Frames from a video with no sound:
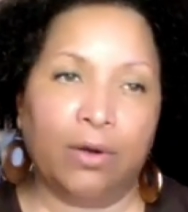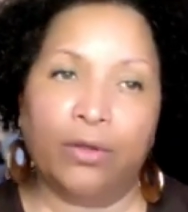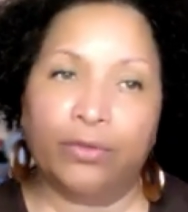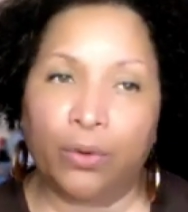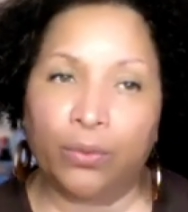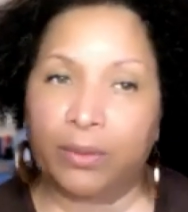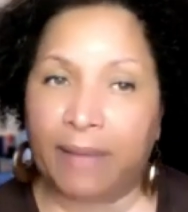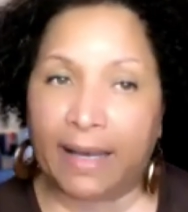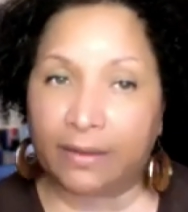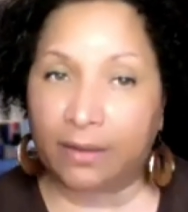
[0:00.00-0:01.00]
although we
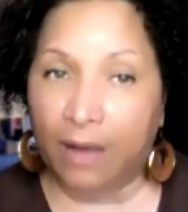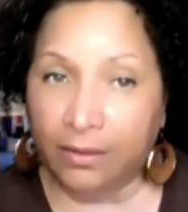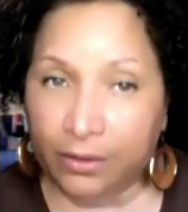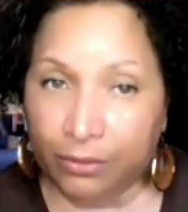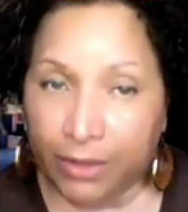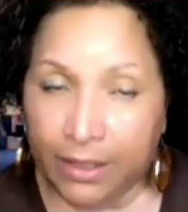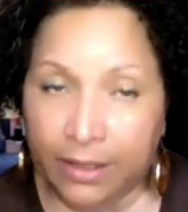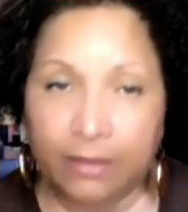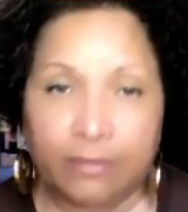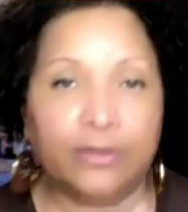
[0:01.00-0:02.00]
might not agree,